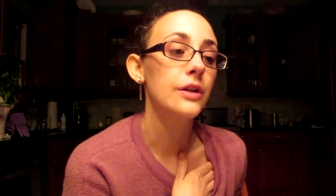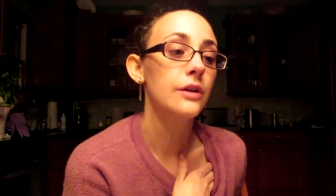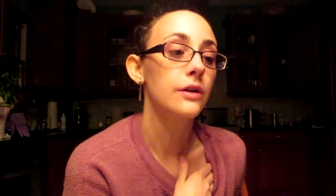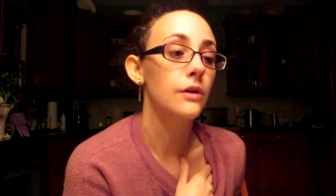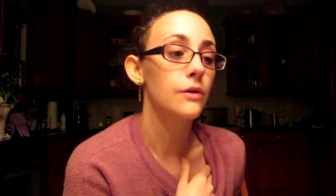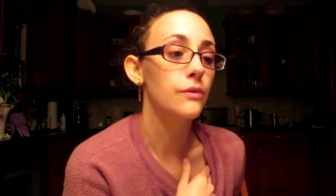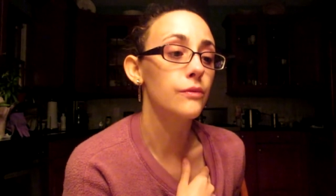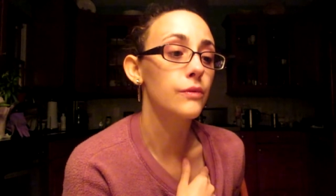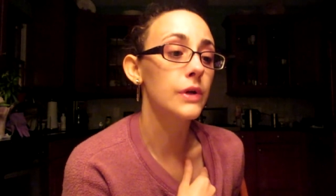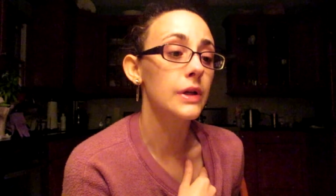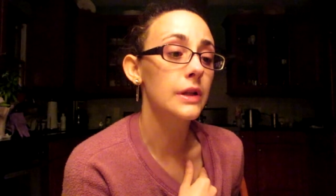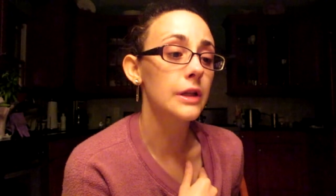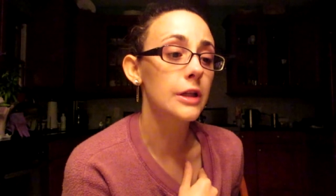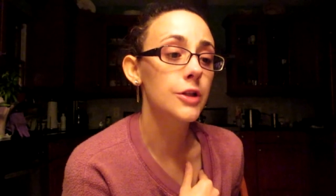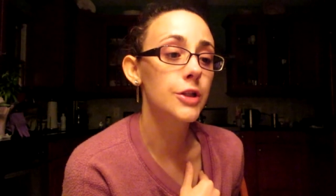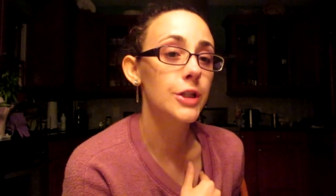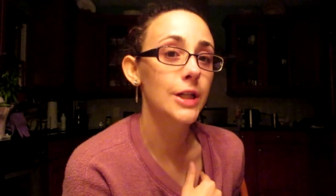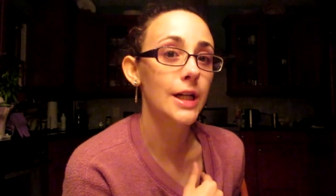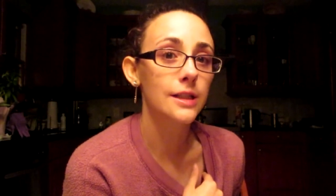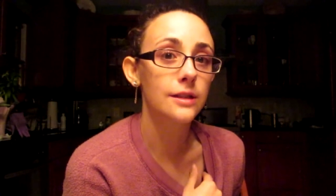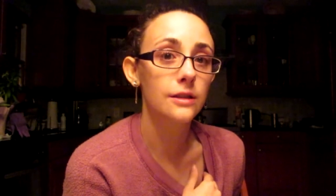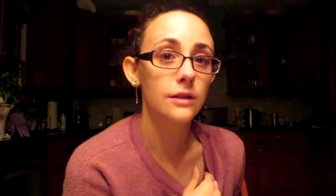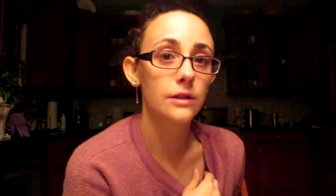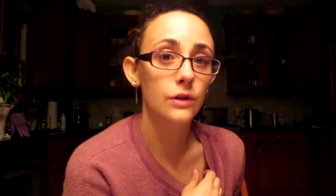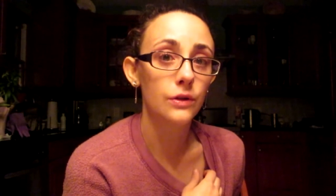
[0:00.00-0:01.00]
you know, really
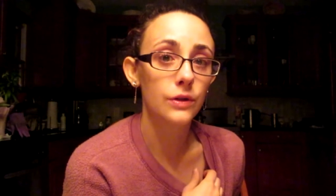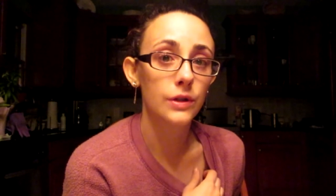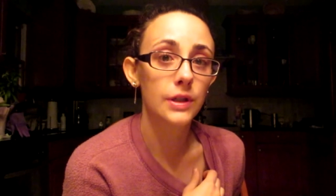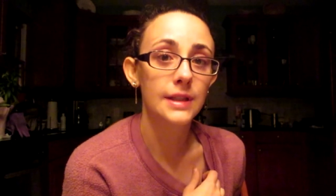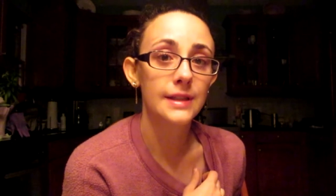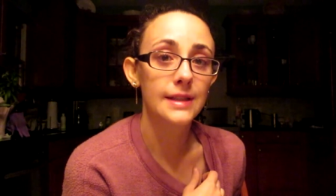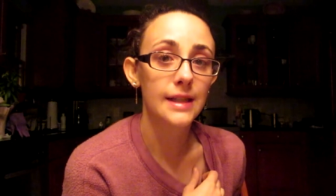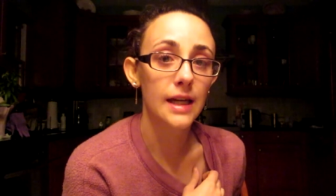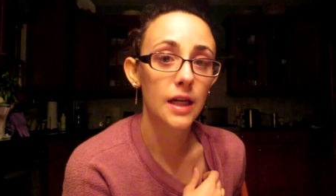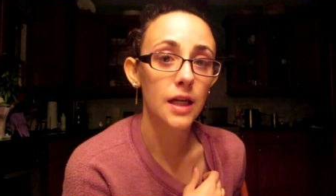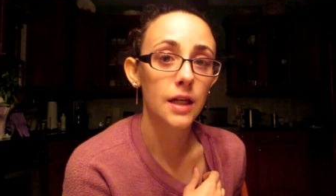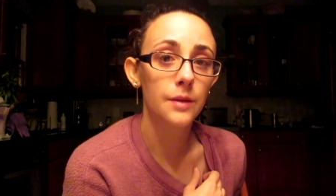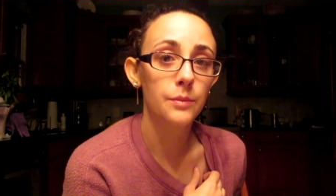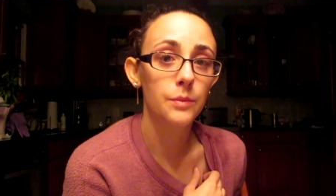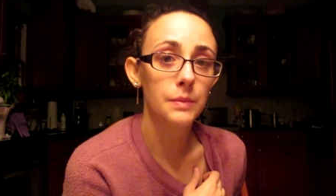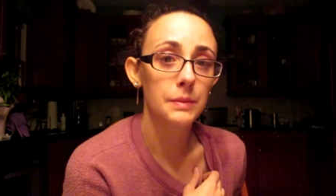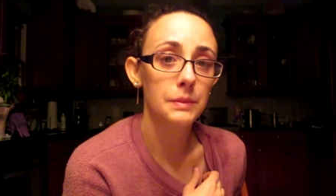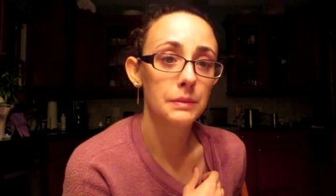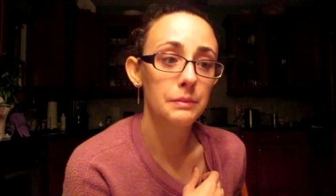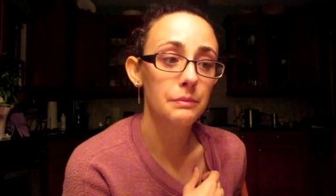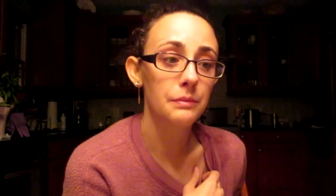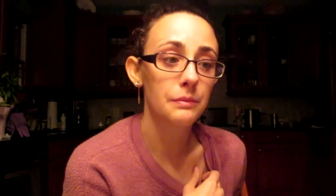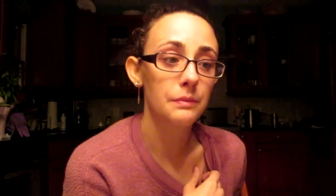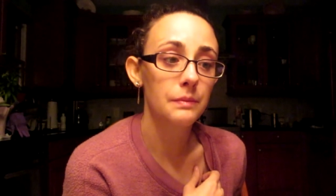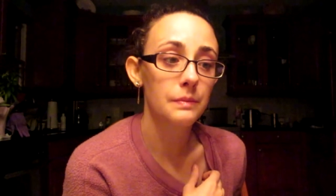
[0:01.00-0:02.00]
tried to go the day
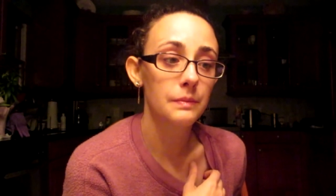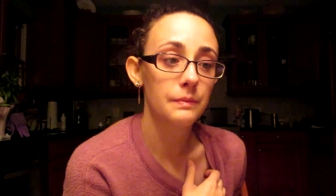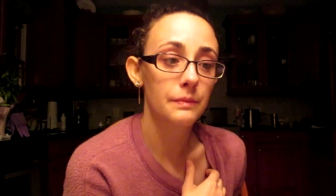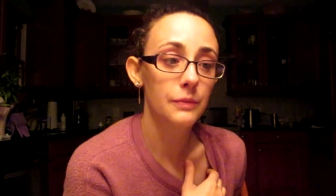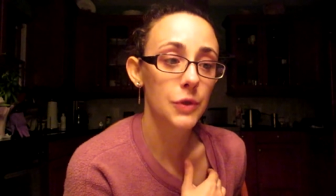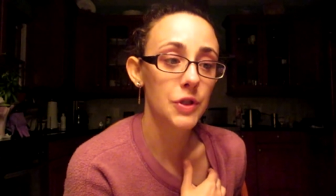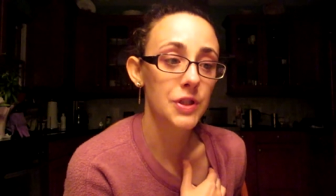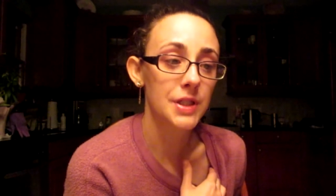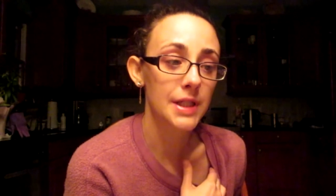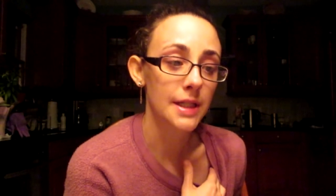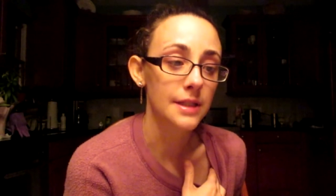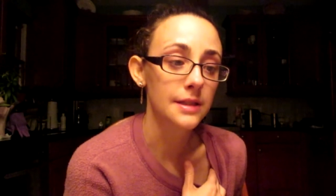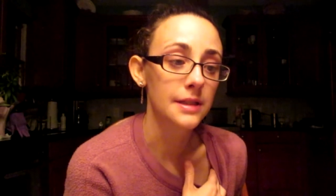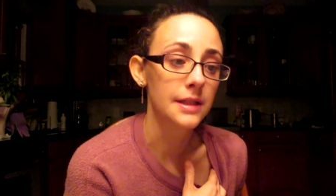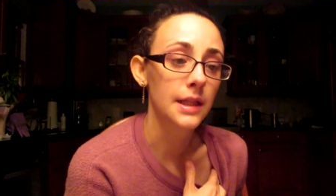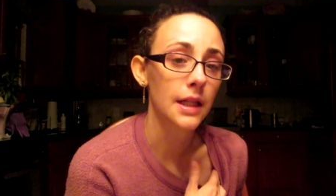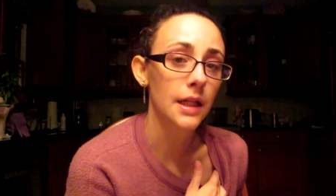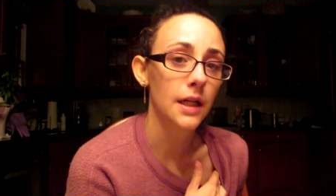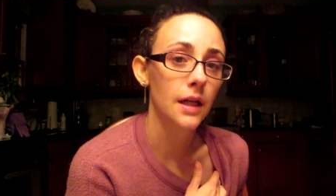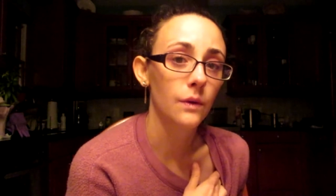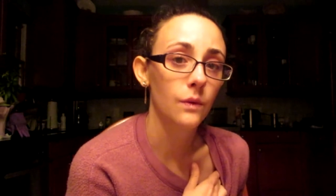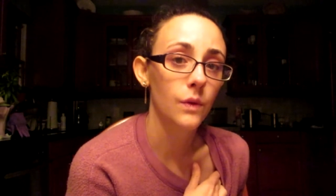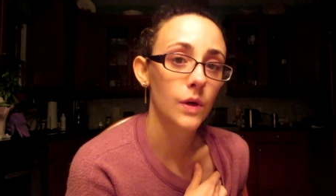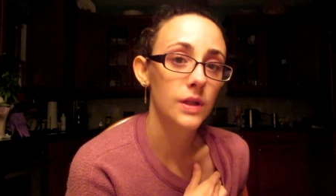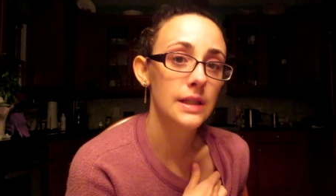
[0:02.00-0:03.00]
pretending
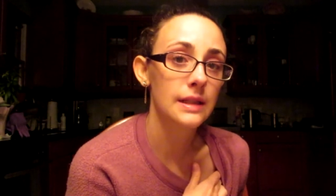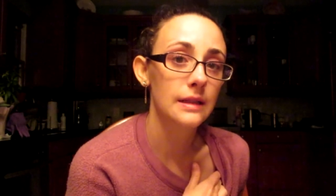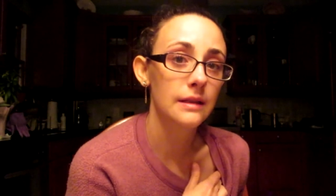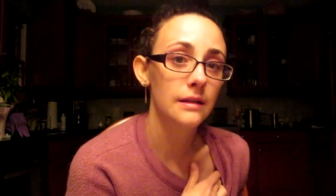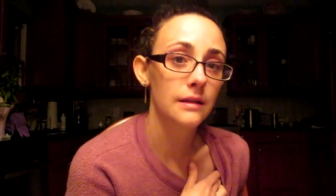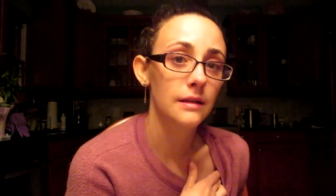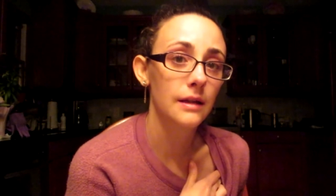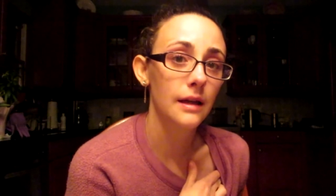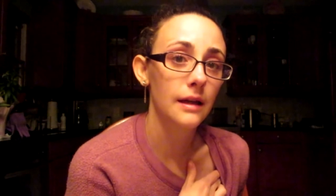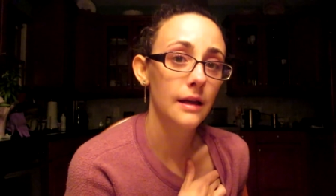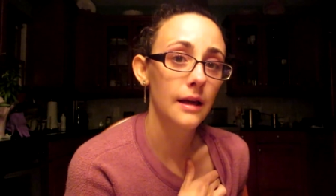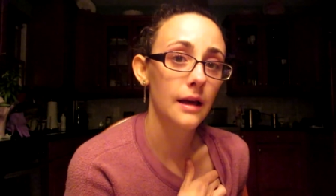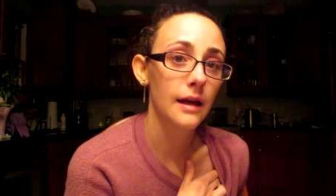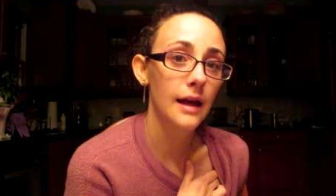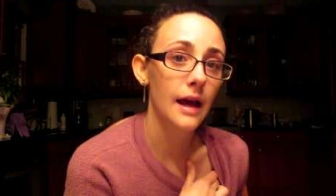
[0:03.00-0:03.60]
that I wasn't